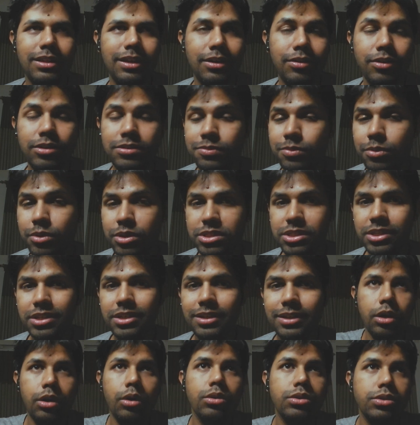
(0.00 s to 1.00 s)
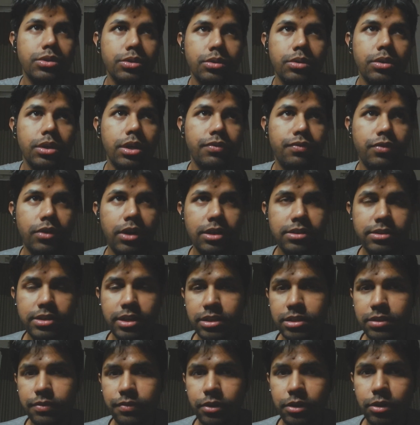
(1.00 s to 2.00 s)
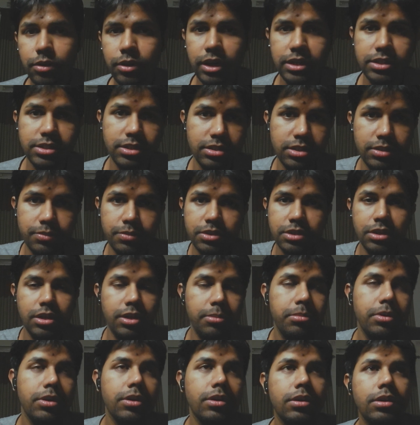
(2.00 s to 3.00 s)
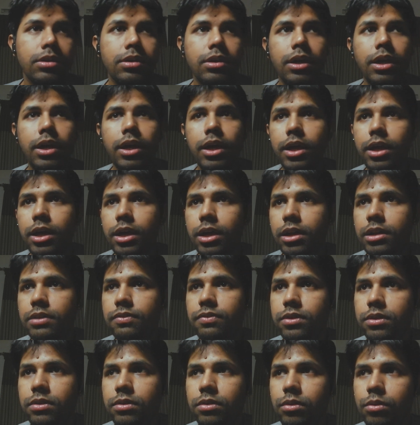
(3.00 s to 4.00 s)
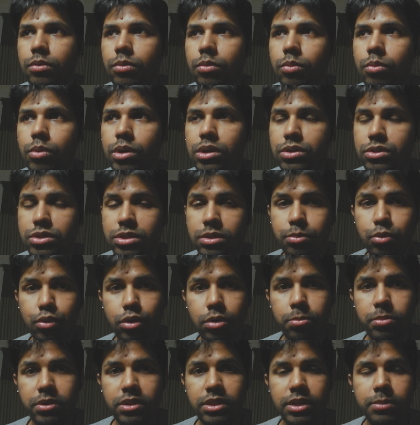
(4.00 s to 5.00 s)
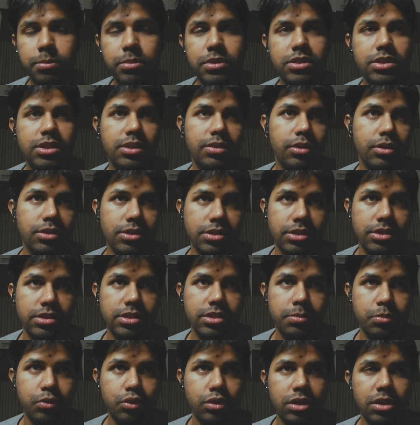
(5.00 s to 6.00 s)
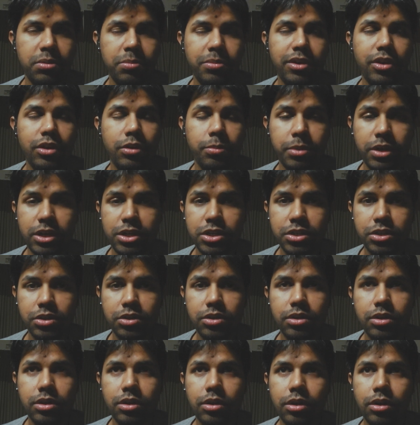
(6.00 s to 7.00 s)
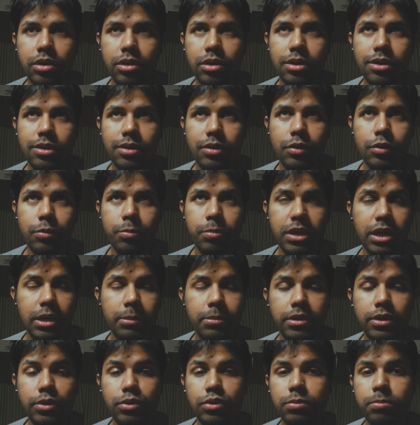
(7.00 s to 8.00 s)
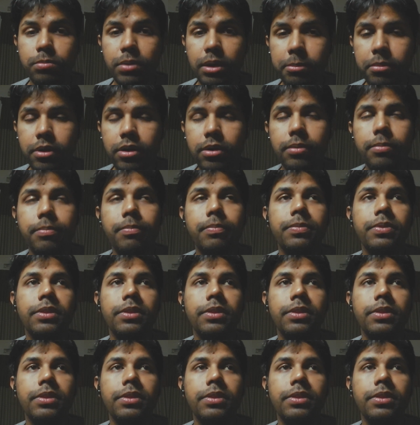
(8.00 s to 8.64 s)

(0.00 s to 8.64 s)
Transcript: Thank you guys for watching. And also, if you guys like the video, like, share, subscribe. And if you want to support me, then please consider supporting me on Patreon or become a YouTube member.